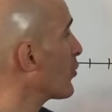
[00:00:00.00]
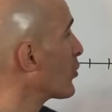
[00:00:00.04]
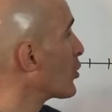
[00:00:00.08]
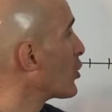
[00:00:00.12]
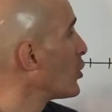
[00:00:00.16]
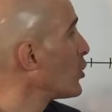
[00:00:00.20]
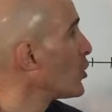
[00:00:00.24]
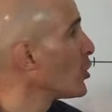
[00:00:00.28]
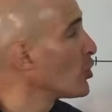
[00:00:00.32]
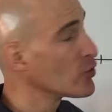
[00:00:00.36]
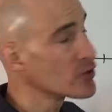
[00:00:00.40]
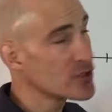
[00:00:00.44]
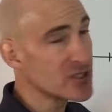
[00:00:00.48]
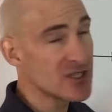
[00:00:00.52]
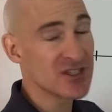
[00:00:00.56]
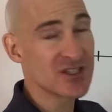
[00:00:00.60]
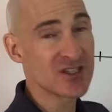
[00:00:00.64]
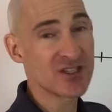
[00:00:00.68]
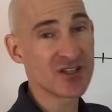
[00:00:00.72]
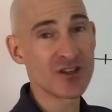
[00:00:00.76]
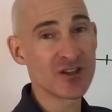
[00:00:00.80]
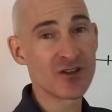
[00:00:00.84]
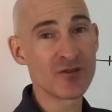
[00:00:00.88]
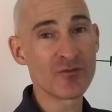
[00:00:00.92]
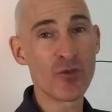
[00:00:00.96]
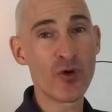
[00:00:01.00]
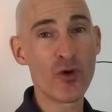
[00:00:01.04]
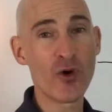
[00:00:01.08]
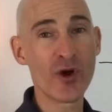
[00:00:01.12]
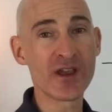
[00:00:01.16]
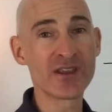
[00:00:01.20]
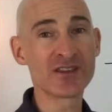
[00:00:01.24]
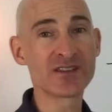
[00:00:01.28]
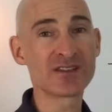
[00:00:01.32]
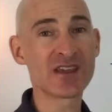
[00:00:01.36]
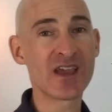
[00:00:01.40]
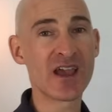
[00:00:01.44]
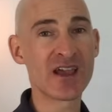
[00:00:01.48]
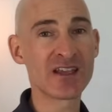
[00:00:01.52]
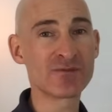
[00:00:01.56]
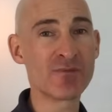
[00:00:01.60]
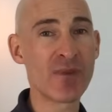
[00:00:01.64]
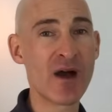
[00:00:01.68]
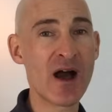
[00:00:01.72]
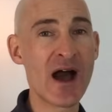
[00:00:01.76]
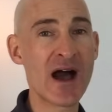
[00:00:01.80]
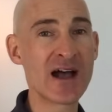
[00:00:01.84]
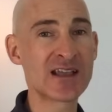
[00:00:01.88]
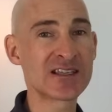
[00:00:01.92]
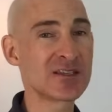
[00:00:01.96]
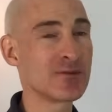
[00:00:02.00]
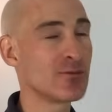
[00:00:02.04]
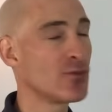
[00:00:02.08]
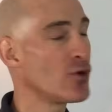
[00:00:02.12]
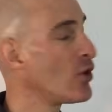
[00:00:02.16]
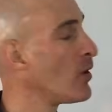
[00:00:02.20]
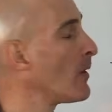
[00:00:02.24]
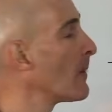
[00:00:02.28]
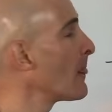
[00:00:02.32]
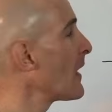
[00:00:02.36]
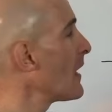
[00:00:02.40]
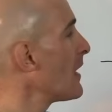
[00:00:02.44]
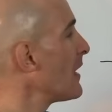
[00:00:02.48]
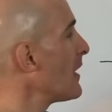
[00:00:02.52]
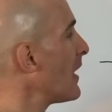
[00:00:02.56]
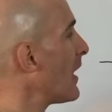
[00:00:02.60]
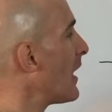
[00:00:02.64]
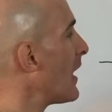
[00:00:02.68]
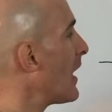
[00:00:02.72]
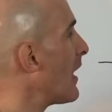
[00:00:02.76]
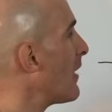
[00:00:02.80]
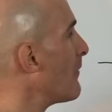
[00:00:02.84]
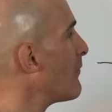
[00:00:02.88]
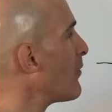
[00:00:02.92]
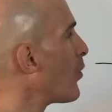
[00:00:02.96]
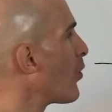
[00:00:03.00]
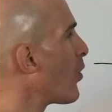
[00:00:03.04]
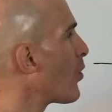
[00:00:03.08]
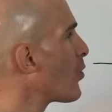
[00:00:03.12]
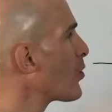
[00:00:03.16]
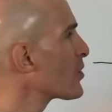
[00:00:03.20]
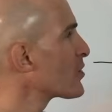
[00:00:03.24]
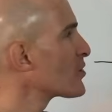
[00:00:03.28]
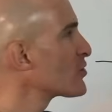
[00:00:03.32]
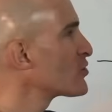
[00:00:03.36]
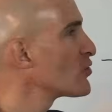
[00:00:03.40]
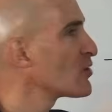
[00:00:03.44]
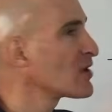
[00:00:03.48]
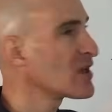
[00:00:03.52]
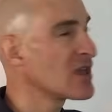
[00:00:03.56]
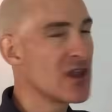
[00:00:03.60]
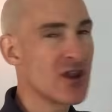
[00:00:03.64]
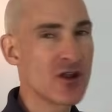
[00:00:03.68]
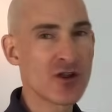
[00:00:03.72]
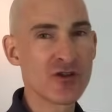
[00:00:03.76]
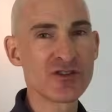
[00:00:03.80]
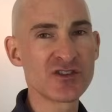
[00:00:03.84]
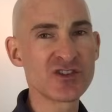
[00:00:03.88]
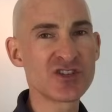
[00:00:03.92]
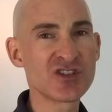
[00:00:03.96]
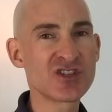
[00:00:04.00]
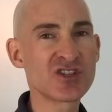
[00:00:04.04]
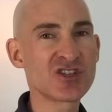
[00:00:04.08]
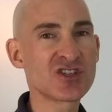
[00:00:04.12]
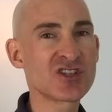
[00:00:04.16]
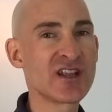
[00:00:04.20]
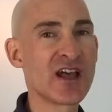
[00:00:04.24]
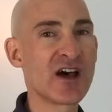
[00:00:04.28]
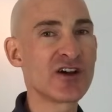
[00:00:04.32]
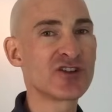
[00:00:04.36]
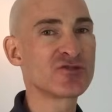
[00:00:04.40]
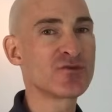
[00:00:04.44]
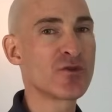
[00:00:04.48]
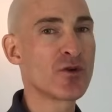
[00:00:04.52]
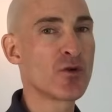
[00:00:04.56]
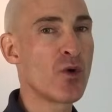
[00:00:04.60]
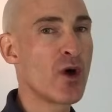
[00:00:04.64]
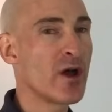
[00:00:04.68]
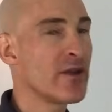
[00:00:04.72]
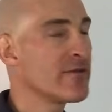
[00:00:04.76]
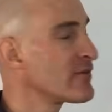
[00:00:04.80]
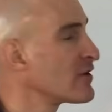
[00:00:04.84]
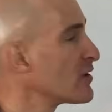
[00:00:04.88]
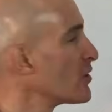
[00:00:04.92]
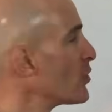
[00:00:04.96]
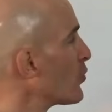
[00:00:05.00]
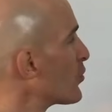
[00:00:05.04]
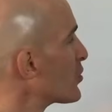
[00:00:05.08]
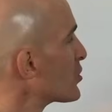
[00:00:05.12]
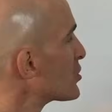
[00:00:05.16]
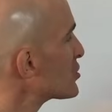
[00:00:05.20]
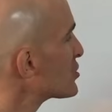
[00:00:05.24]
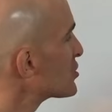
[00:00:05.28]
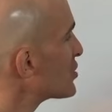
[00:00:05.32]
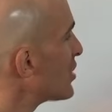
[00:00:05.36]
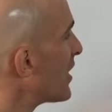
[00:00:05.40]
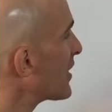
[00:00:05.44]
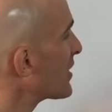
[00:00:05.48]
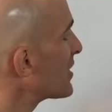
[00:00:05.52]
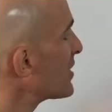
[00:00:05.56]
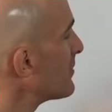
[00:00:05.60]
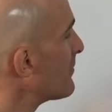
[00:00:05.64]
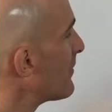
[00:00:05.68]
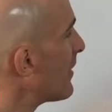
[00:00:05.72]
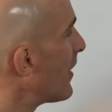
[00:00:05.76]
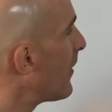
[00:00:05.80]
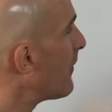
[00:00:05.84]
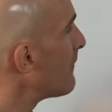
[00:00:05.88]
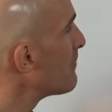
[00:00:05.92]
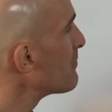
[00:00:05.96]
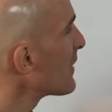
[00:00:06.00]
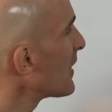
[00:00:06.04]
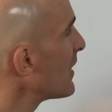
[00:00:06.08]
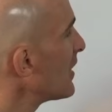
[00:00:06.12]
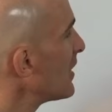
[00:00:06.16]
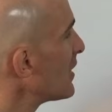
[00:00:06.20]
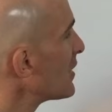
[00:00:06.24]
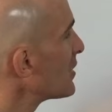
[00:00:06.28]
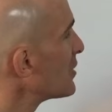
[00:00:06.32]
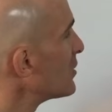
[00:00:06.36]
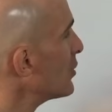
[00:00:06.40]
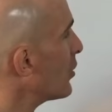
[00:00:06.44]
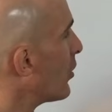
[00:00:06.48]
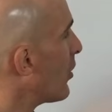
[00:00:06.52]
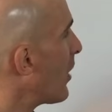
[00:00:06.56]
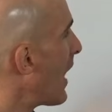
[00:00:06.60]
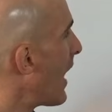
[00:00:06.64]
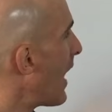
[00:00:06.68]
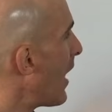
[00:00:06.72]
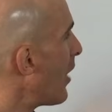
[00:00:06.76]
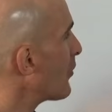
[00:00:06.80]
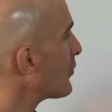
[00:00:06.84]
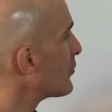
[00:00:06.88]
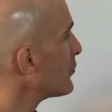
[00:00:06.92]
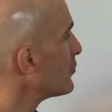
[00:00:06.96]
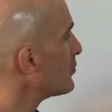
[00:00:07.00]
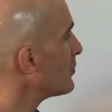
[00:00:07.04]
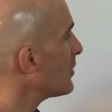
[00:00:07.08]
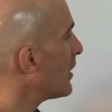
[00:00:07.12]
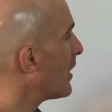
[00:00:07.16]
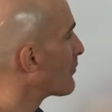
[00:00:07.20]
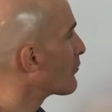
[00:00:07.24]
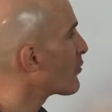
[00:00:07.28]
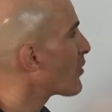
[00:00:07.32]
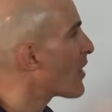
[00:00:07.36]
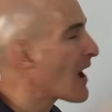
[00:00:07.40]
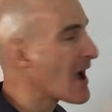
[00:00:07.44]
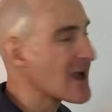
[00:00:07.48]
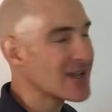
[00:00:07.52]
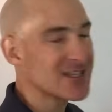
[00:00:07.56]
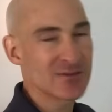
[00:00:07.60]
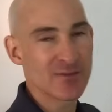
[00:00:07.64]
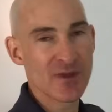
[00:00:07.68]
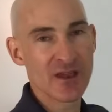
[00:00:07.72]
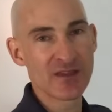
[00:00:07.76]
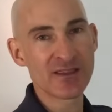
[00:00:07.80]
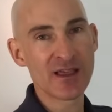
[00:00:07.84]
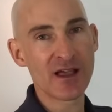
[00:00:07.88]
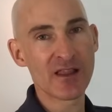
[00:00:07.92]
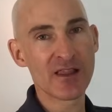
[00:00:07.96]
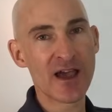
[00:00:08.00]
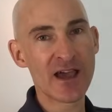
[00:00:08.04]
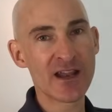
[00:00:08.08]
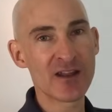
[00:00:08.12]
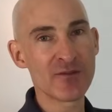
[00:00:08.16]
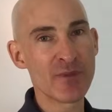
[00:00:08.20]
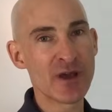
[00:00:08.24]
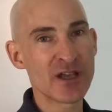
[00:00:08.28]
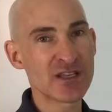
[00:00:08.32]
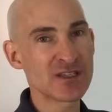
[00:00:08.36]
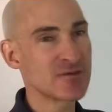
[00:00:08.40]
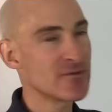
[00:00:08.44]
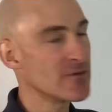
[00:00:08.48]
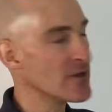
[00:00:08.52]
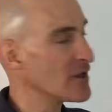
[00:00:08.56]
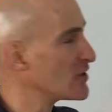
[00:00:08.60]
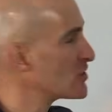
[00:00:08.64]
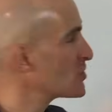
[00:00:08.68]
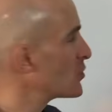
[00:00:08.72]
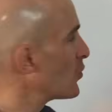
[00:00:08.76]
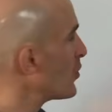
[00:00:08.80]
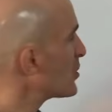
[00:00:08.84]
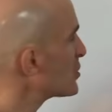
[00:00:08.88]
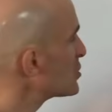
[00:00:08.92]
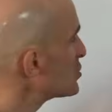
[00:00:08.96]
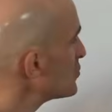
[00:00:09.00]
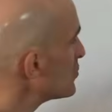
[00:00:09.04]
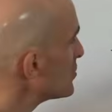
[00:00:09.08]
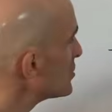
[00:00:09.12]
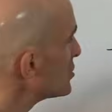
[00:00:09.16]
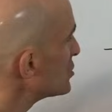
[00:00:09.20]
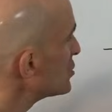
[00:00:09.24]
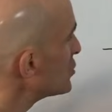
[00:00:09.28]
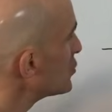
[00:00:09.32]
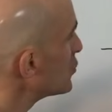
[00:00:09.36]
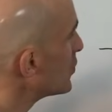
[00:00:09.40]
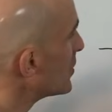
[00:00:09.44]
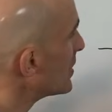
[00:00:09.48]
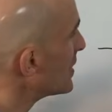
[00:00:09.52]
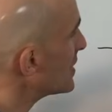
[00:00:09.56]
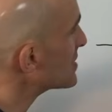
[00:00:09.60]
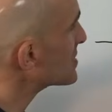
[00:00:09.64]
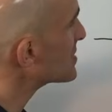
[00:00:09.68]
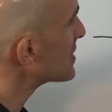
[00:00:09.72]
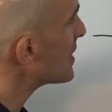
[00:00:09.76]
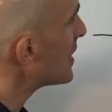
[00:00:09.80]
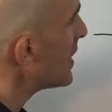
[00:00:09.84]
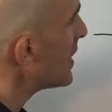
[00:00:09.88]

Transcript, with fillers: closest to the points as possible. But what we're doing here, this is just an Algebra 1 video. We're just talking about how to approximate that line of best fit. So what you would do is,